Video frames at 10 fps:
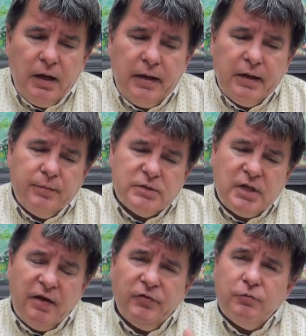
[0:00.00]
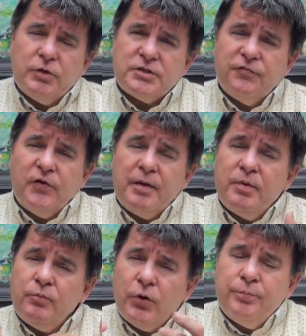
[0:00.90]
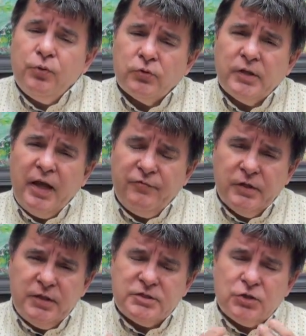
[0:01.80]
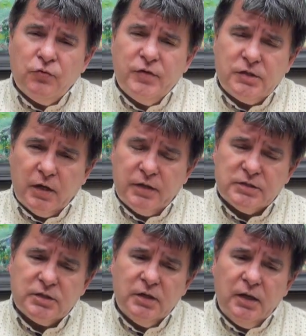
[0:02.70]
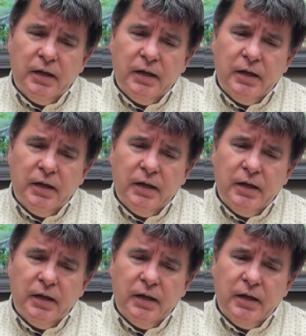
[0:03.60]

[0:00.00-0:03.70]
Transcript: Um, it's heavily Russified, but more importantly, heavily Sovietized.